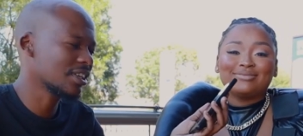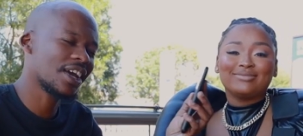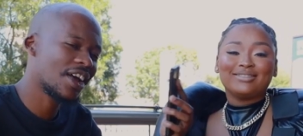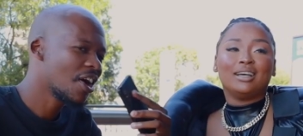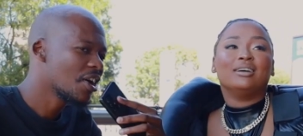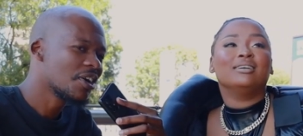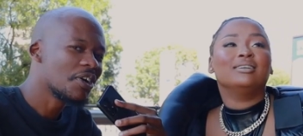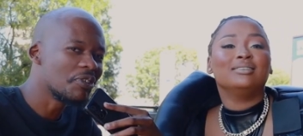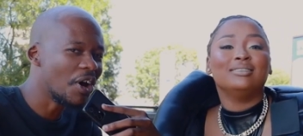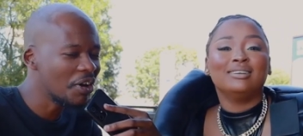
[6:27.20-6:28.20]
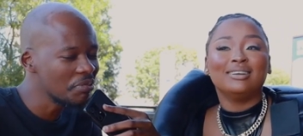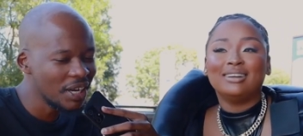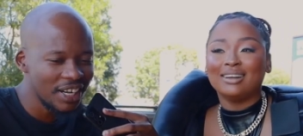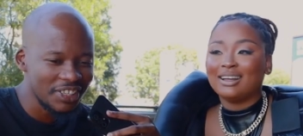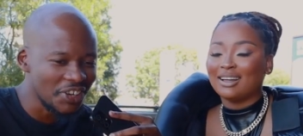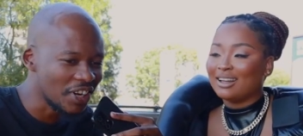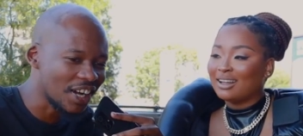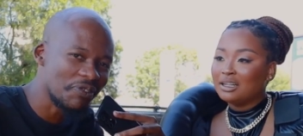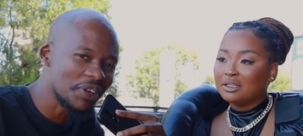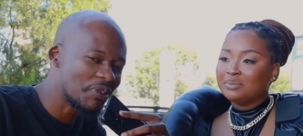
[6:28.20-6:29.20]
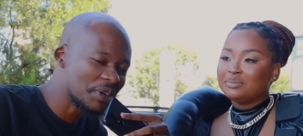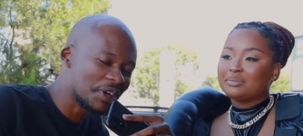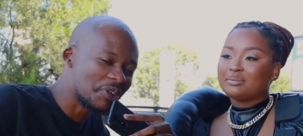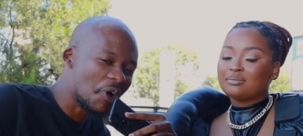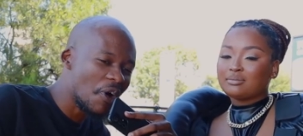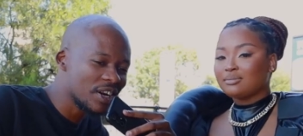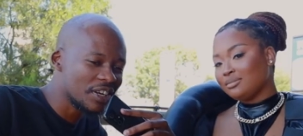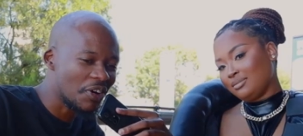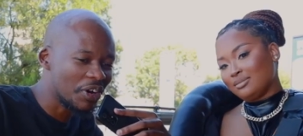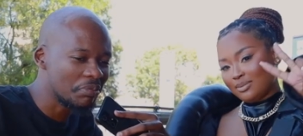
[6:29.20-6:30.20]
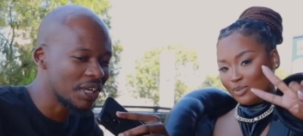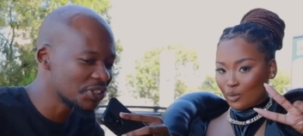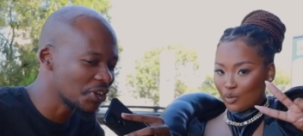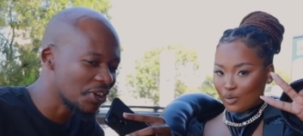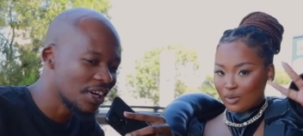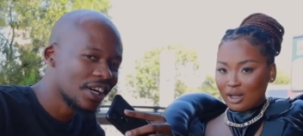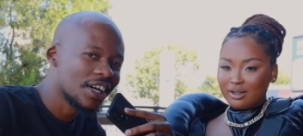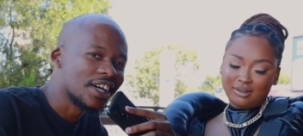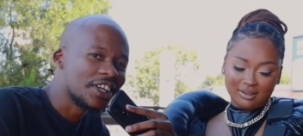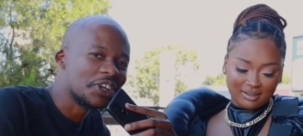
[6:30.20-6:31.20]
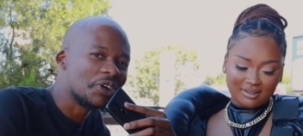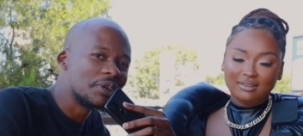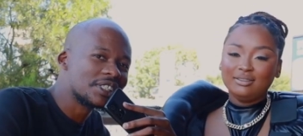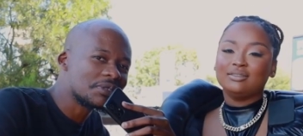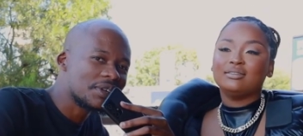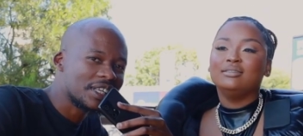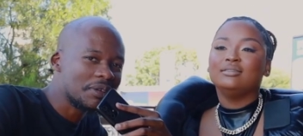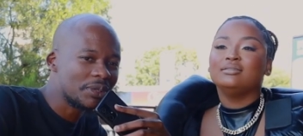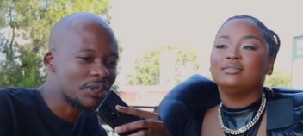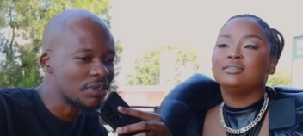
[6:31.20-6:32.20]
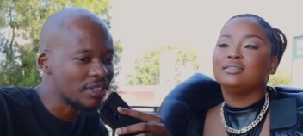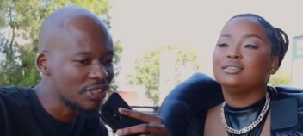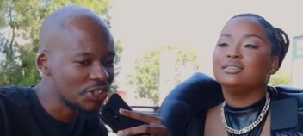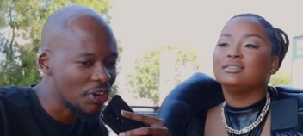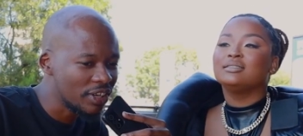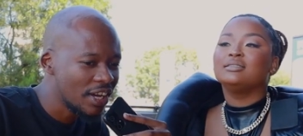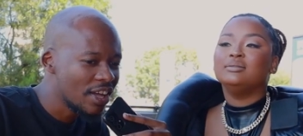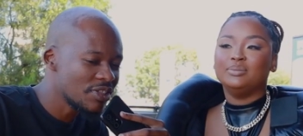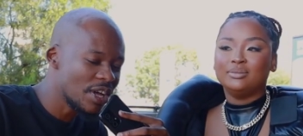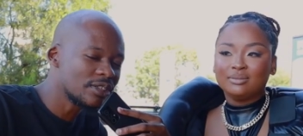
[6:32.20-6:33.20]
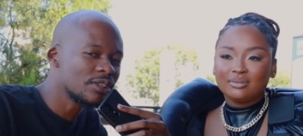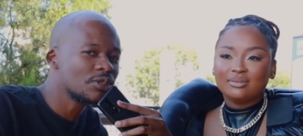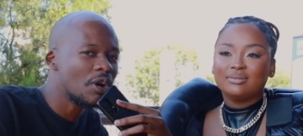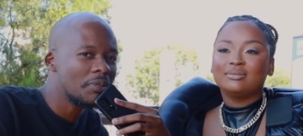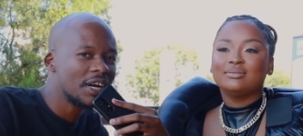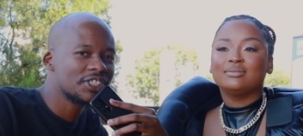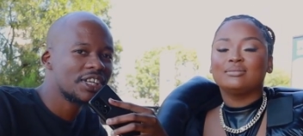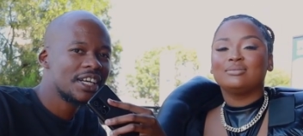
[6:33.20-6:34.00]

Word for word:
Speaker 1: Okay. Wow, man. Look, I feel like we can go on and on, but yo, you know, we just want to keep it sweet and short. Thank you so much,